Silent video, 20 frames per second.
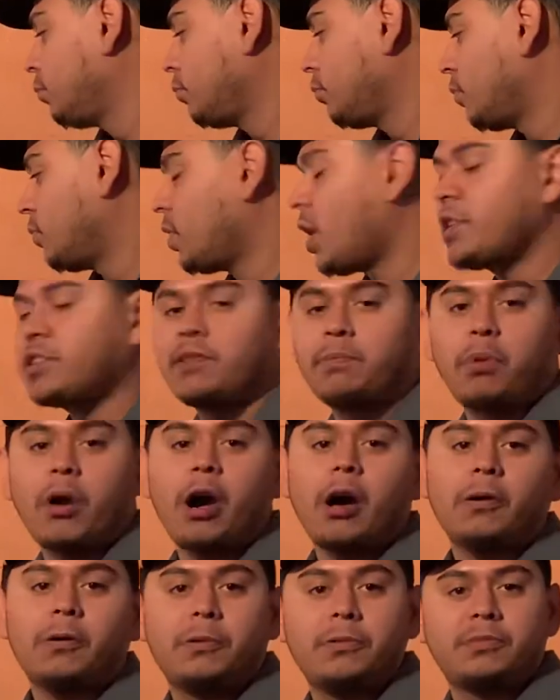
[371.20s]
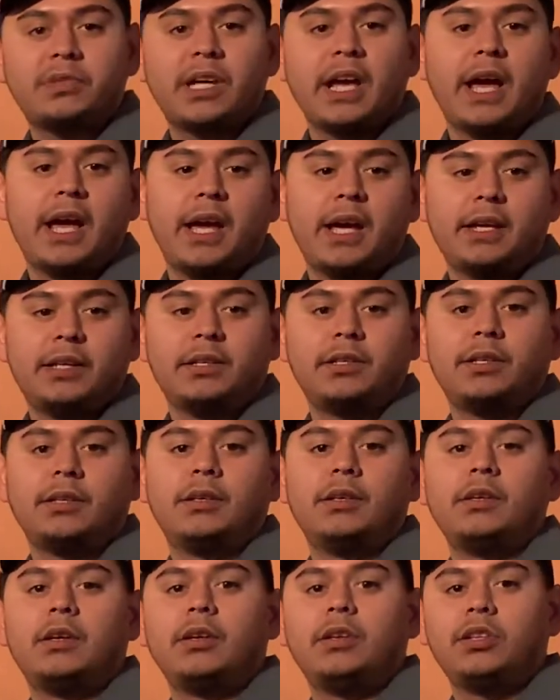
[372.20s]
lots of problems, and
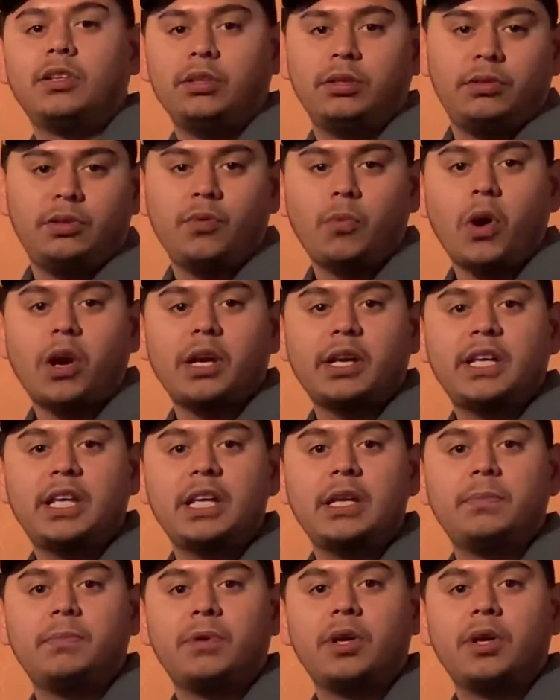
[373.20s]
you want to keep